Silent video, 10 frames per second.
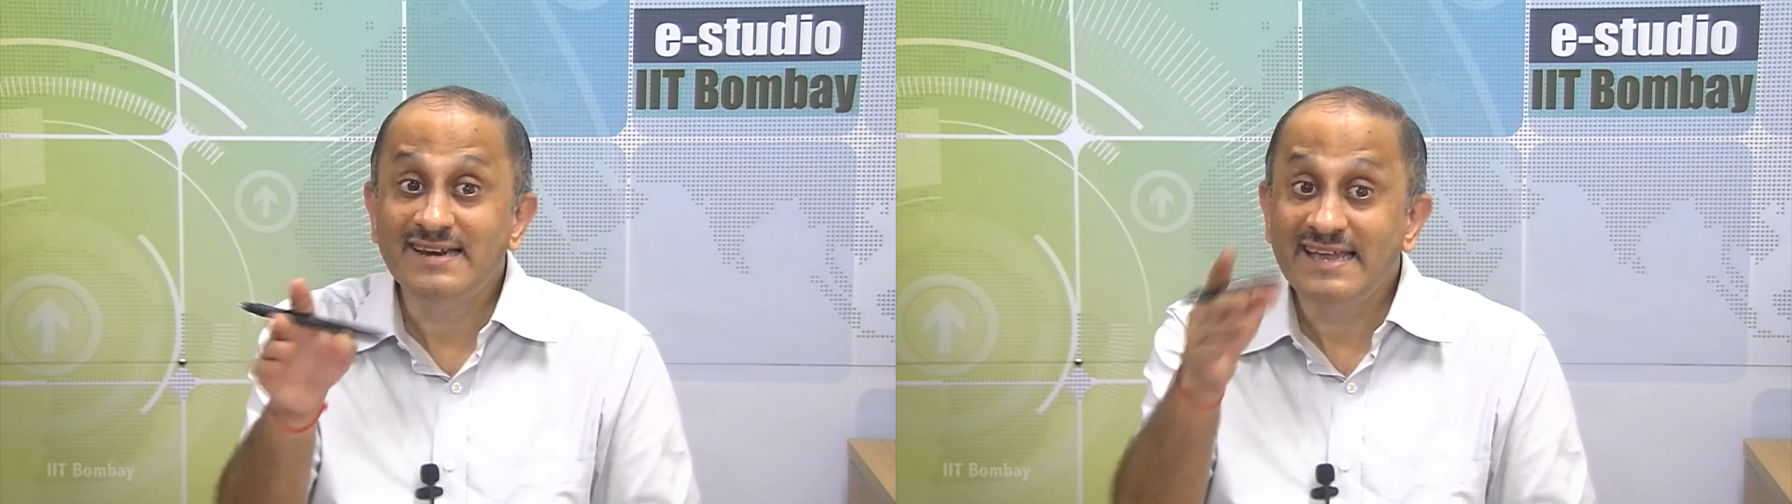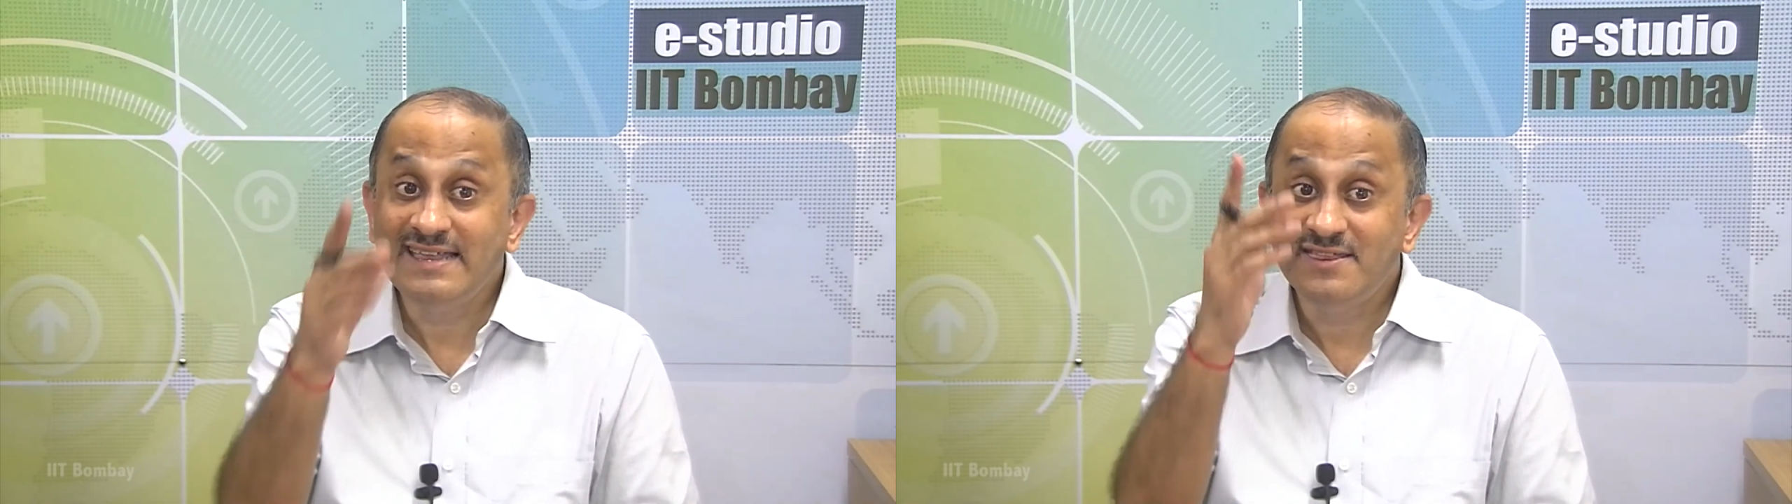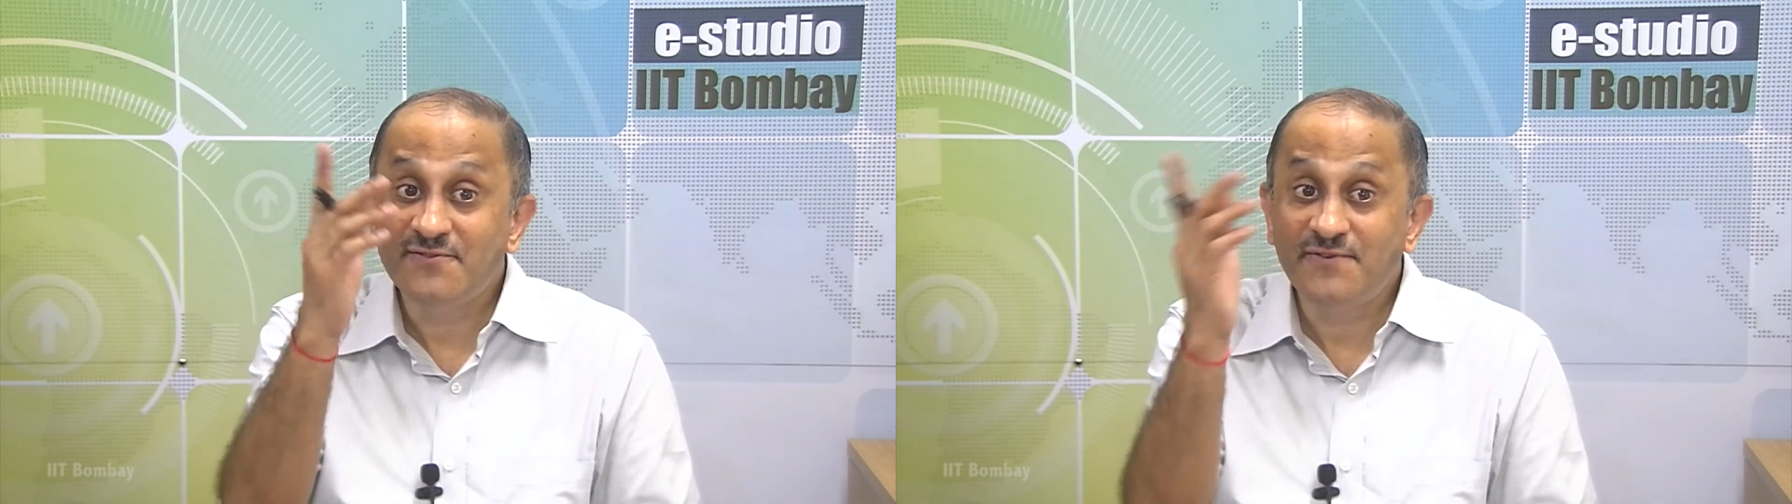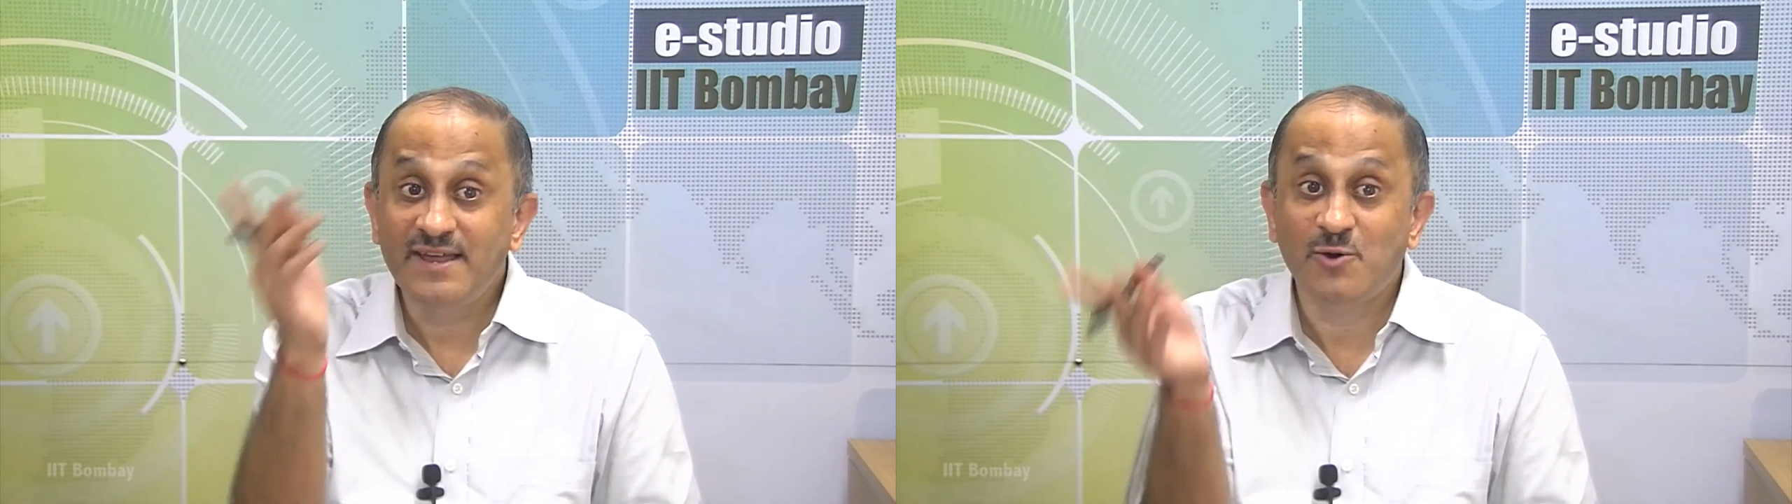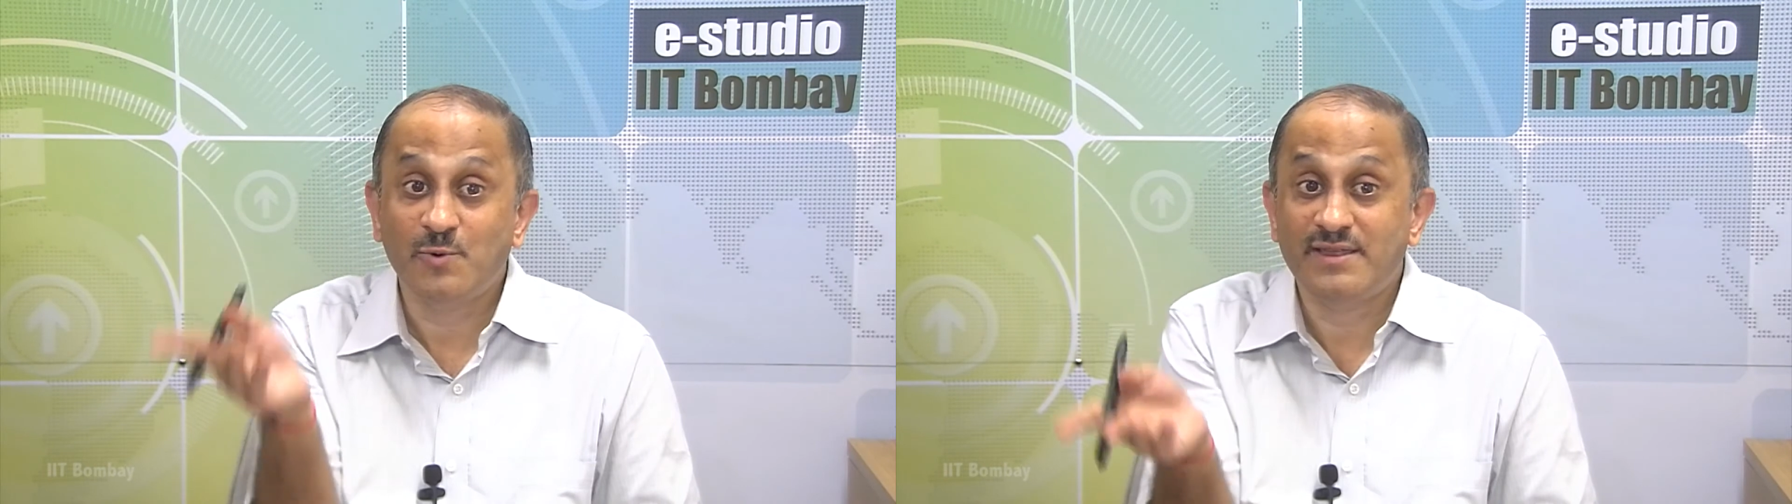in the
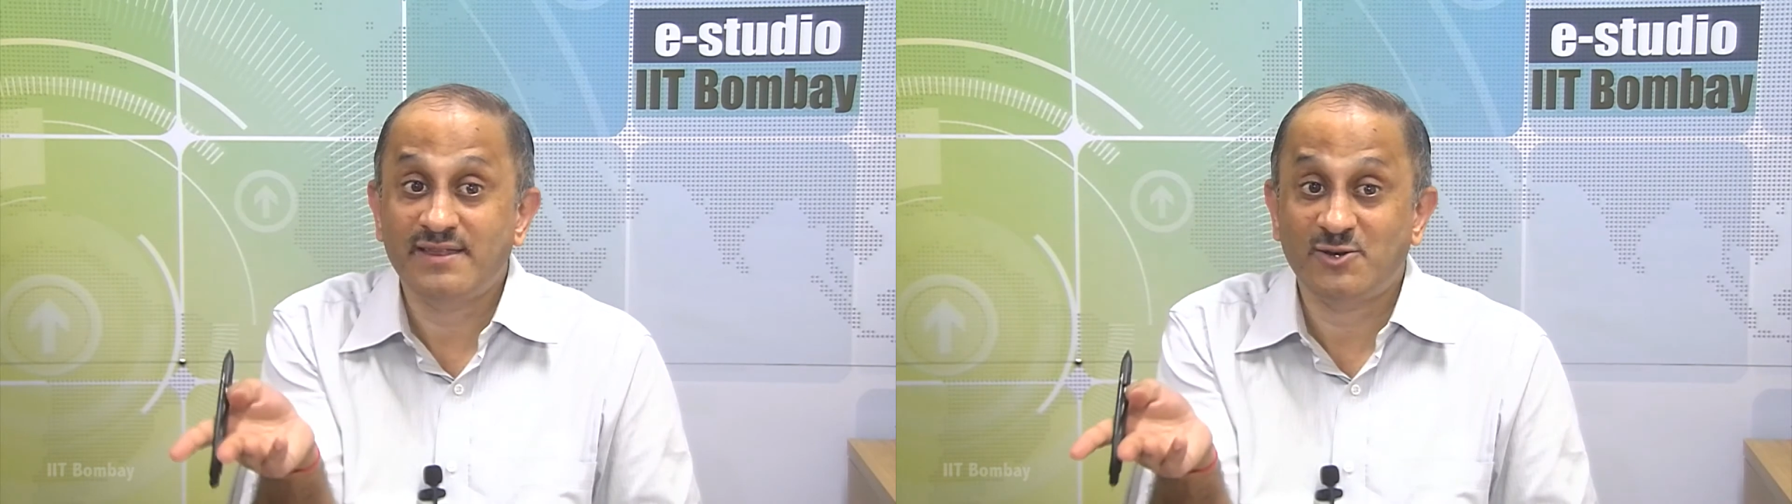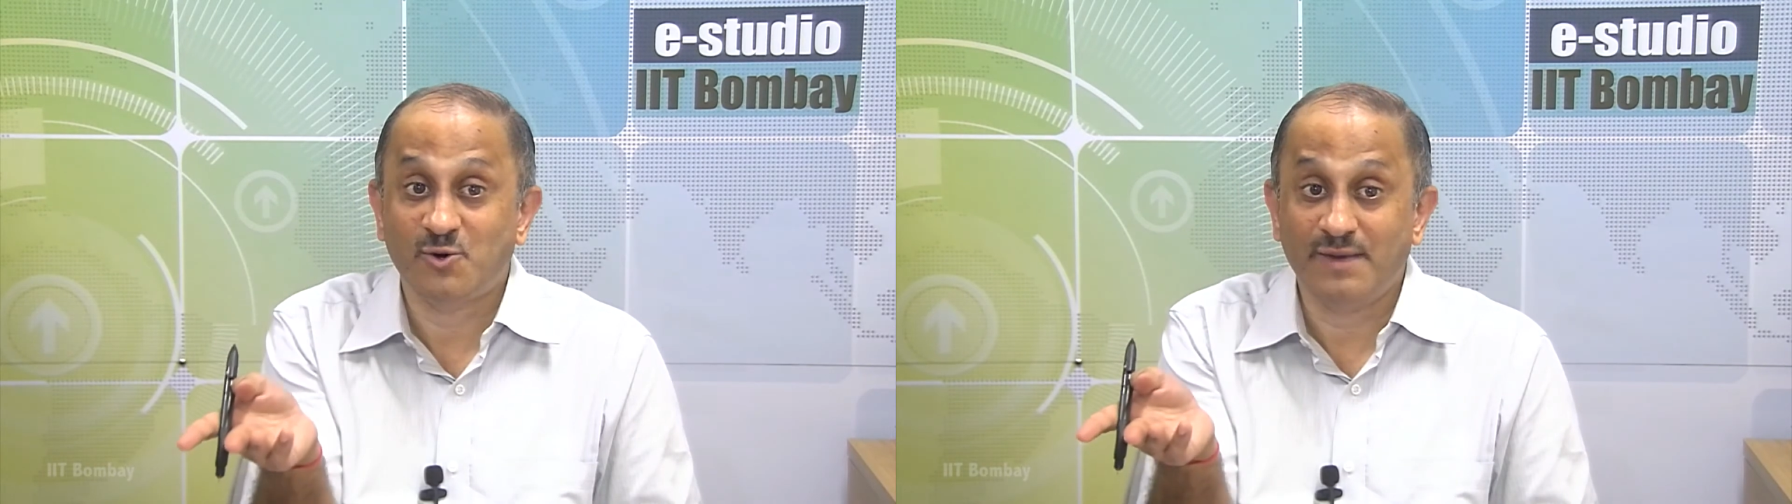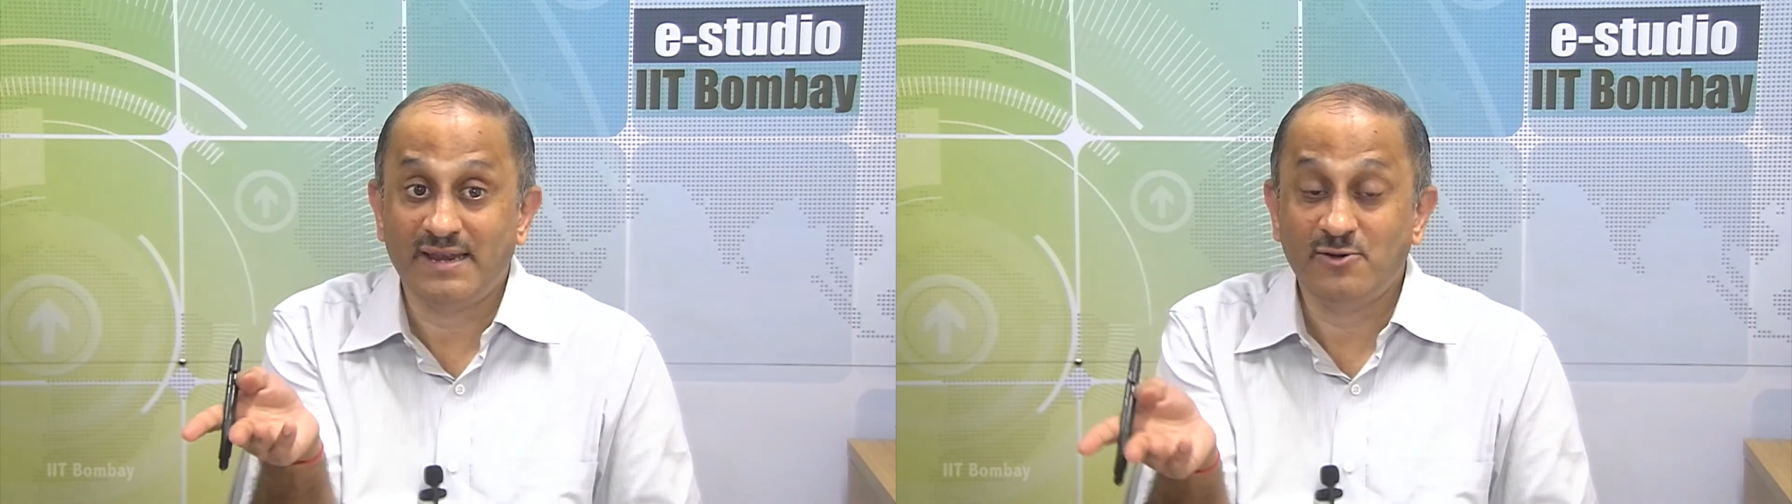frequency domain.